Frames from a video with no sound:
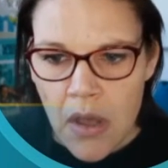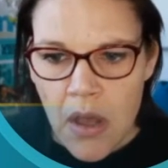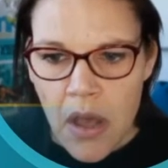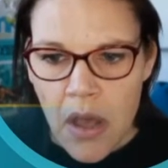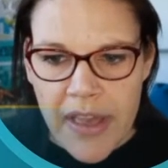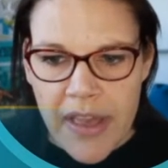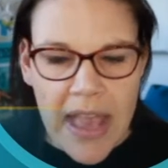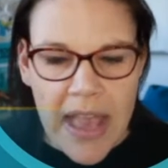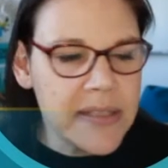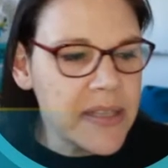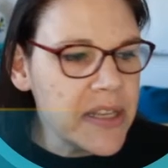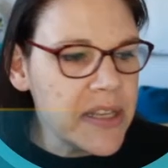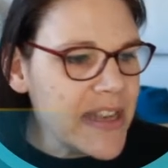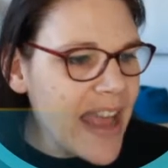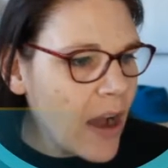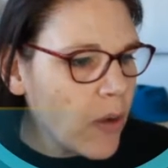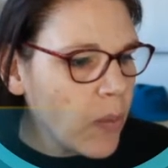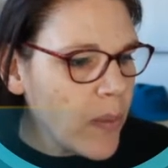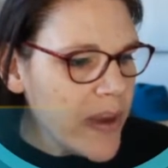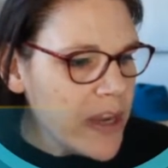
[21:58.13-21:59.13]
Okay, so
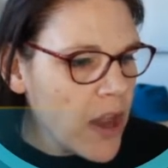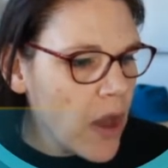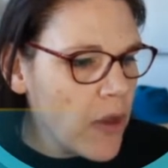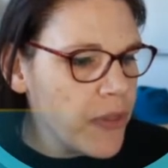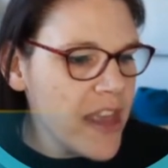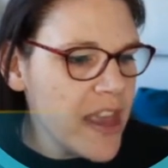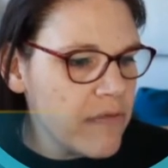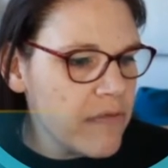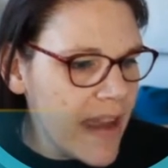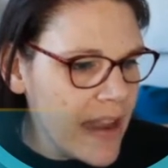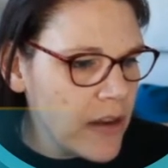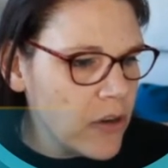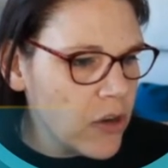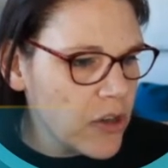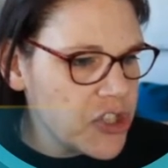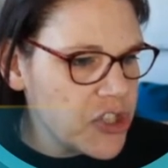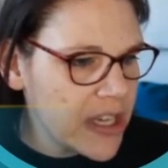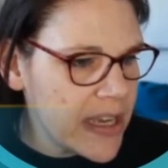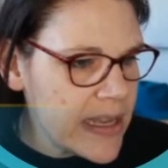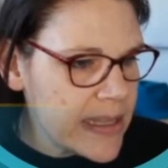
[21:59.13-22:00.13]
now we know the array
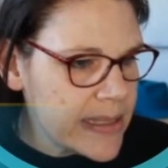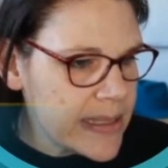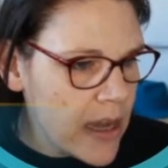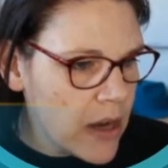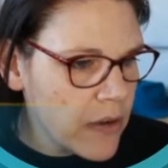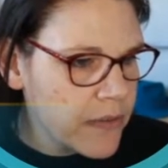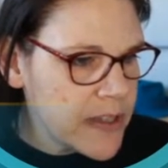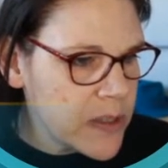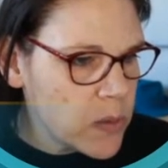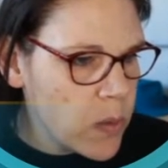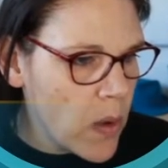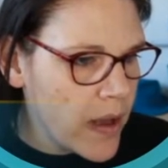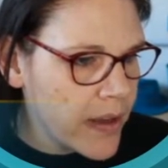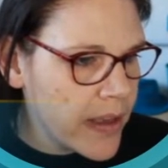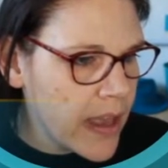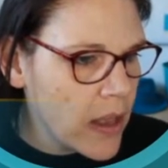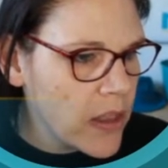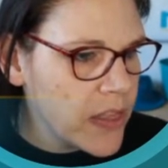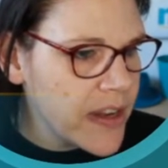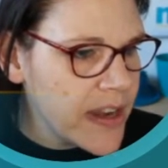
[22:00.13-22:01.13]
logic itself is
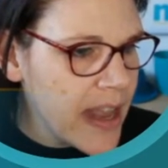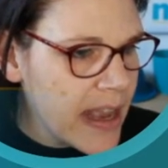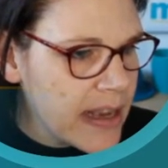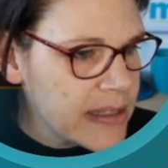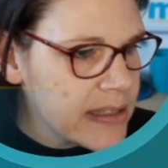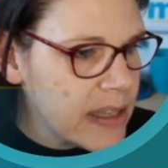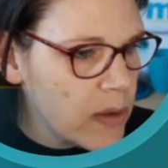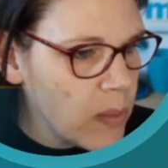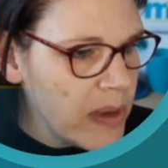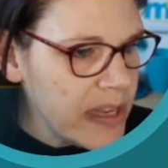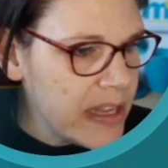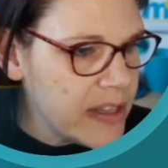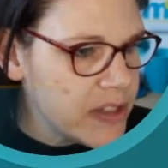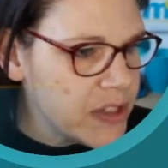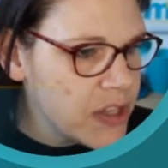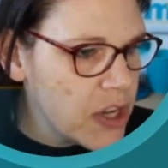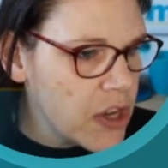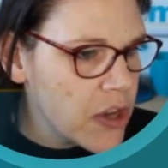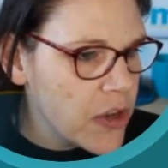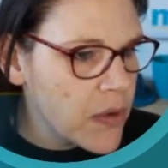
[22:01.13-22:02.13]
working. The next thing we need to
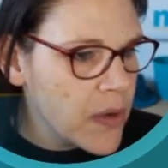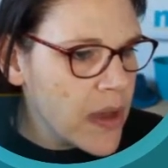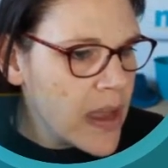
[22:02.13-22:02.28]
do